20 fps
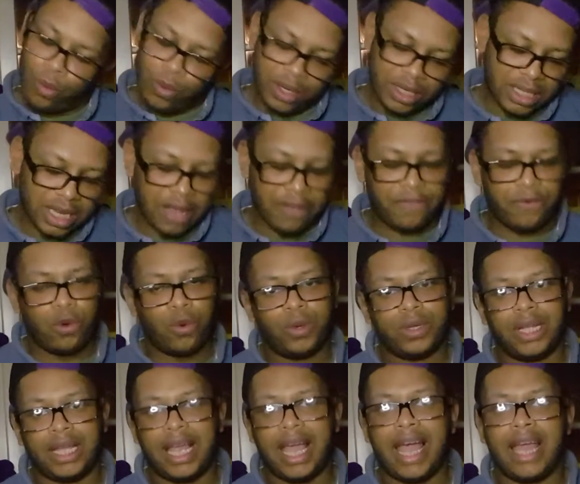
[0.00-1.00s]
we skip
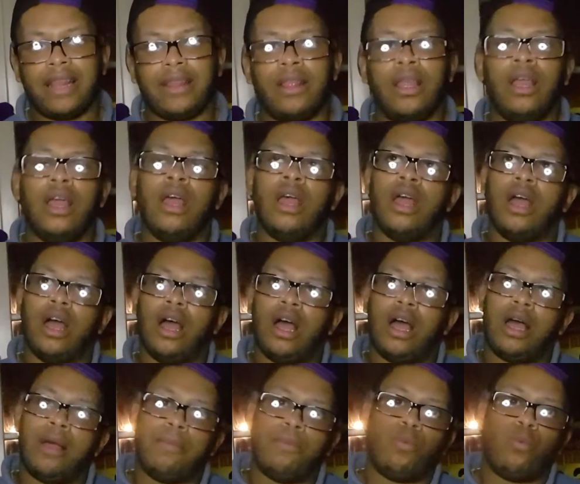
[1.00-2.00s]
forward again.
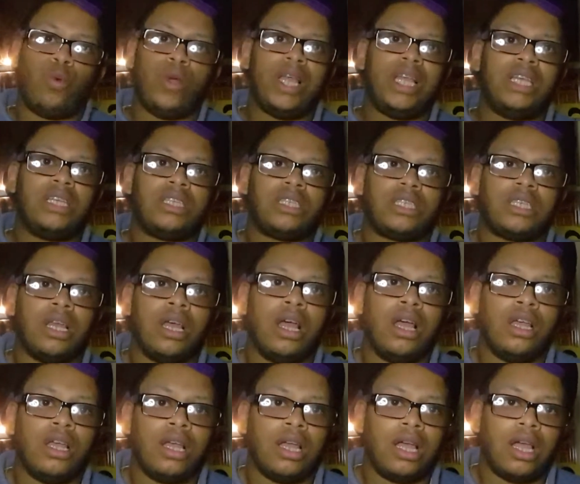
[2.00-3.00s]
Whis
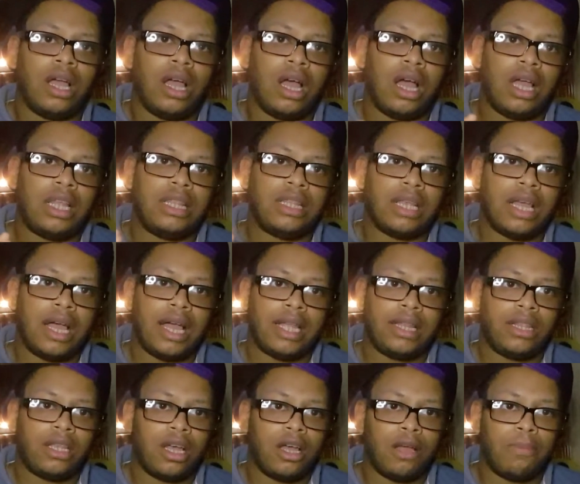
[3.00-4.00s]
and
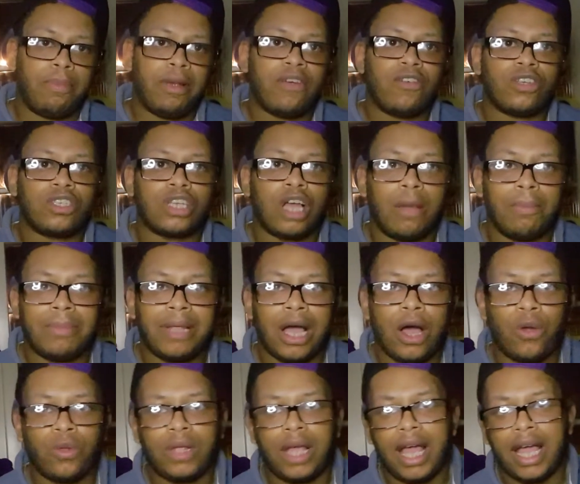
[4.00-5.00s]
Beerus come
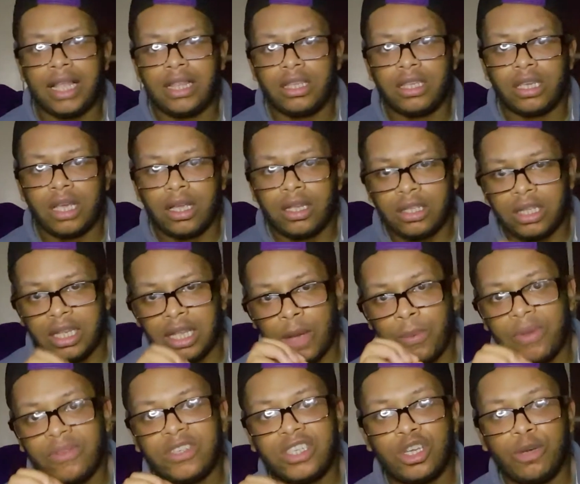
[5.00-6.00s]
down, and there
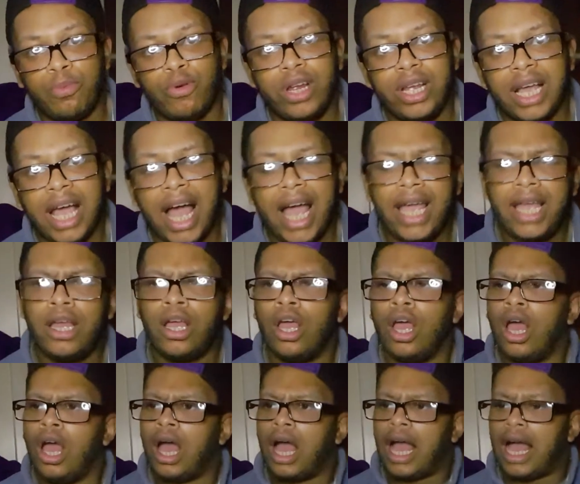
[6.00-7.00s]
was Supreme Kai,
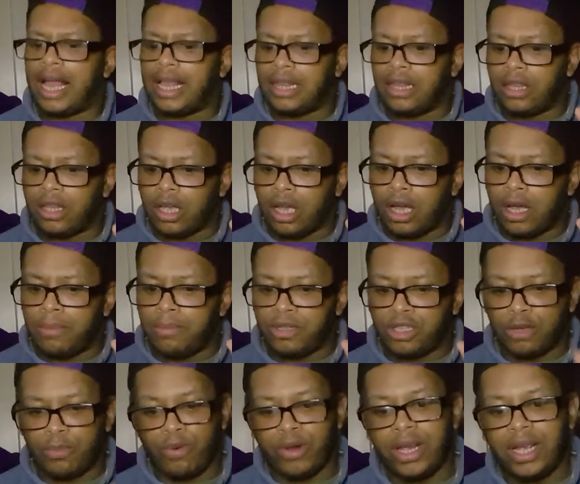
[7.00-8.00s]
and
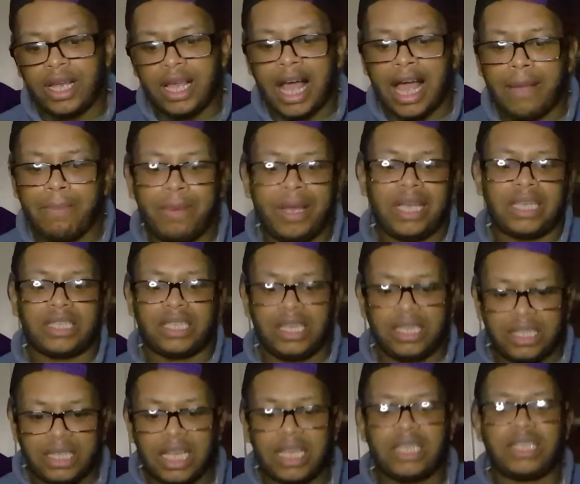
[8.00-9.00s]
Supreme Kai basically
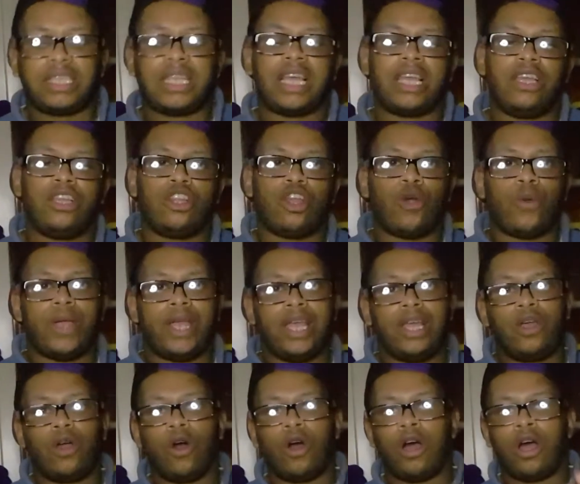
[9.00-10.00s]
says that, you know, he
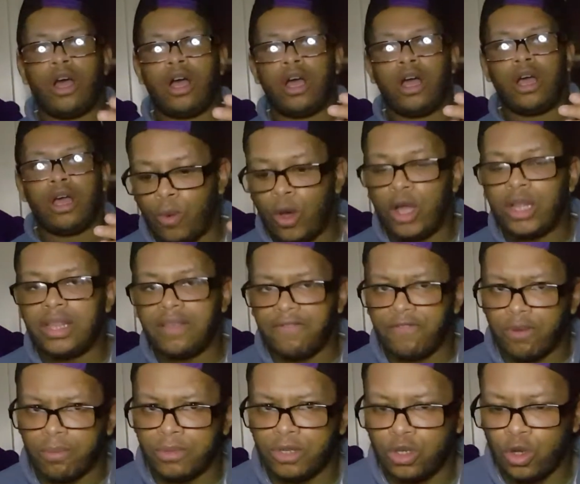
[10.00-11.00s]
got a wording
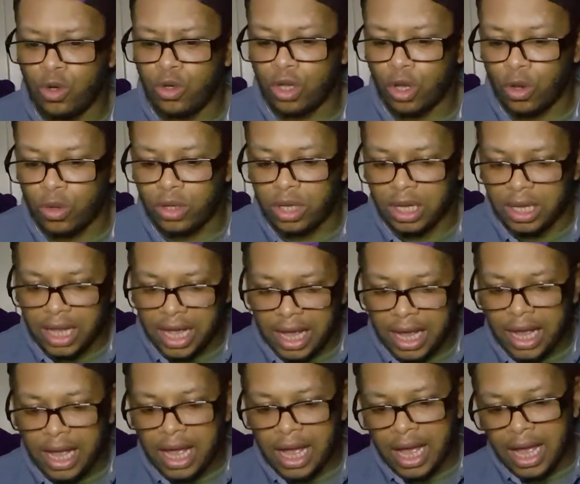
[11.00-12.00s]
from Zuno to
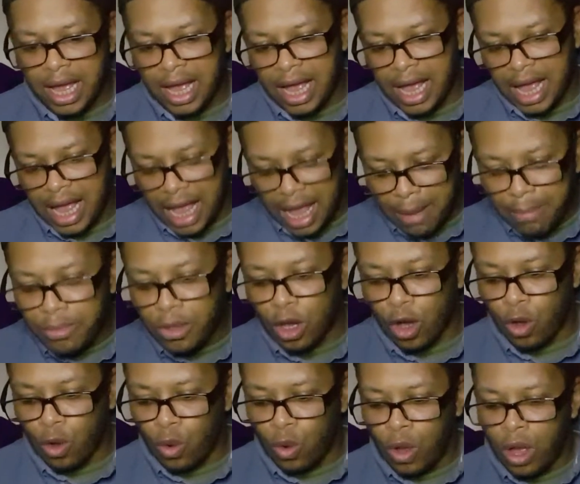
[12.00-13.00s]
let him
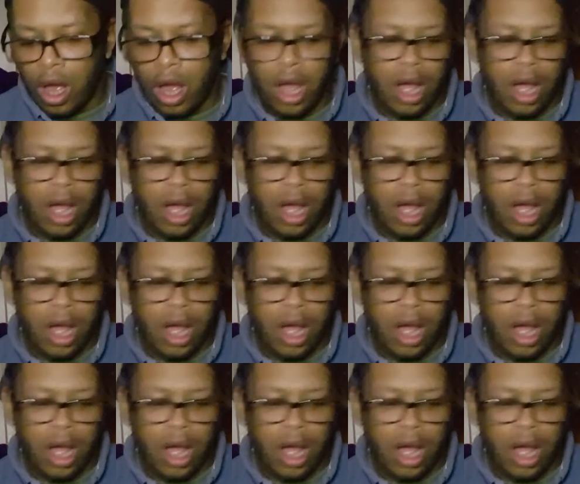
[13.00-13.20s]
know